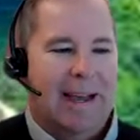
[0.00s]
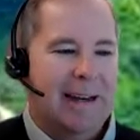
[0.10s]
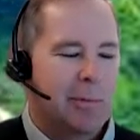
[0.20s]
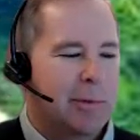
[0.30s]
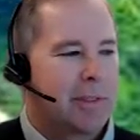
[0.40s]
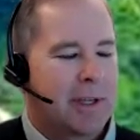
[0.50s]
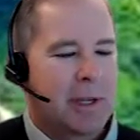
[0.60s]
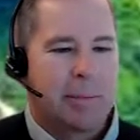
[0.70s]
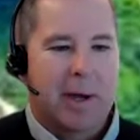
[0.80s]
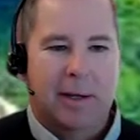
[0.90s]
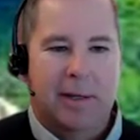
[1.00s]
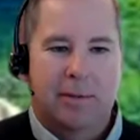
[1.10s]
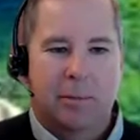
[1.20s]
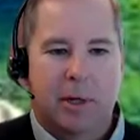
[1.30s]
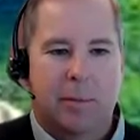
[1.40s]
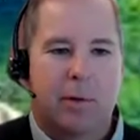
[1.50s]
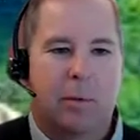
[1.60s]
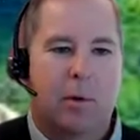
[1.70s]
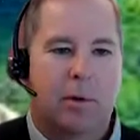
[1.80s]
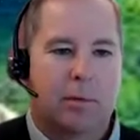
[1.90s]
I didn't really think about it as them coming to
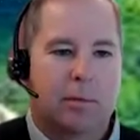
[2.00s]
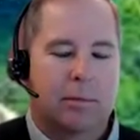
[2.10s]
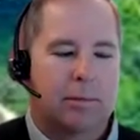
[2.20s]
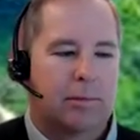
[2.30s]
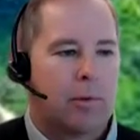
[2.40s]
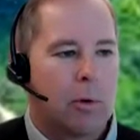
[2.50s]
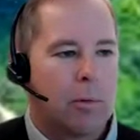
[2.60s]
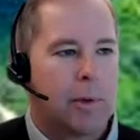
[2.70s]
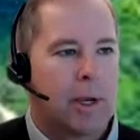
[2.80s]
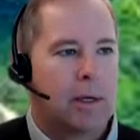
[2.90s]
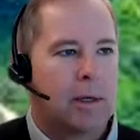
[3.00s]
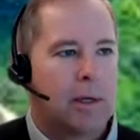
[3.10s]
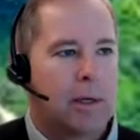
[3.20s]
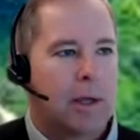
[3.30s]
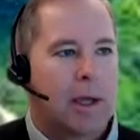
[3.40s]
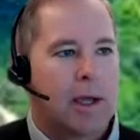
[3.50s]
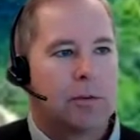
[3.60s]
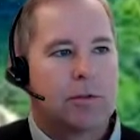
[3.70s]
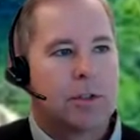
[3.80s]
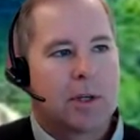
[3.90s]
work for me. It
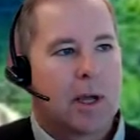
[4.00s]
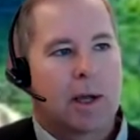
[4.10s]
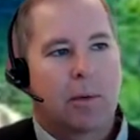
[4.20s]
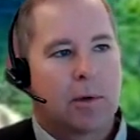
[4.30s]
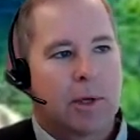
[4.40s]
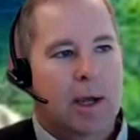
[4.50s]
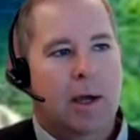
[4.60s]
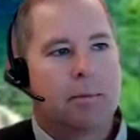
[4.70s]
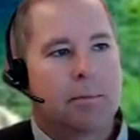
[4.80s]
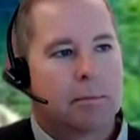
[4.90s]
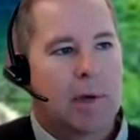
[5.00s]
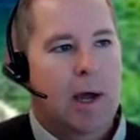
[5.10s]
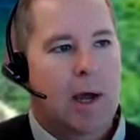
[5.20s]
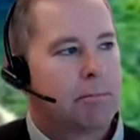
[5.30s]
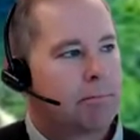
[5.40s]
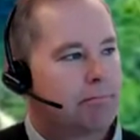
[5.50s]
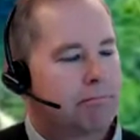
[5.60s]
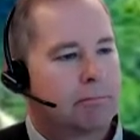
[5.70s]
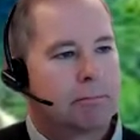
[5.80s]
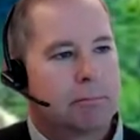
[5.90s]
was just kind of like, well, yeah, I'm
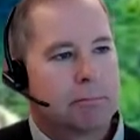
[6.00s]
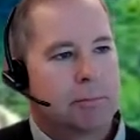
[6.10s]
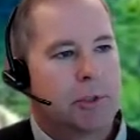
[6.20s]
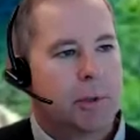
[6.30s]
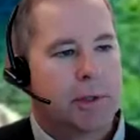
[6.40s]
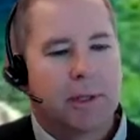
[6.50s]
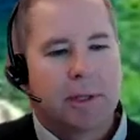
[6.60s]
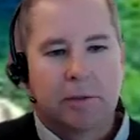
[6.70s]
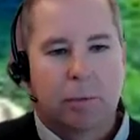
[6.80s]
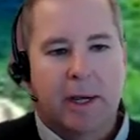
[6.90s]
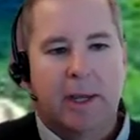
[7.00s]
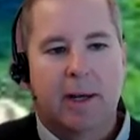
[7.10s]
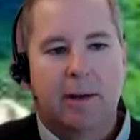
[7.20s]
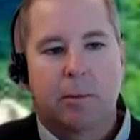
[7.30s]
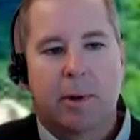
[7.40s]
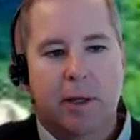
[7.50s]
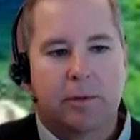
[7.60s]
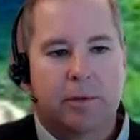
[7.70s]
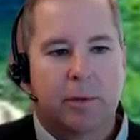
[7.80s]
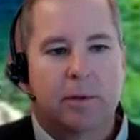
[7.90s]
doing this. Why can't everybody
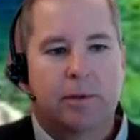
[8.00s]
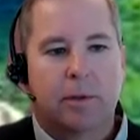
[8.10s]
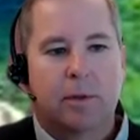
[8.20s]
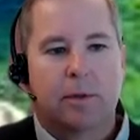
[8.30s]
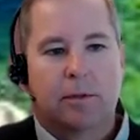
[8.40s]
else do it too?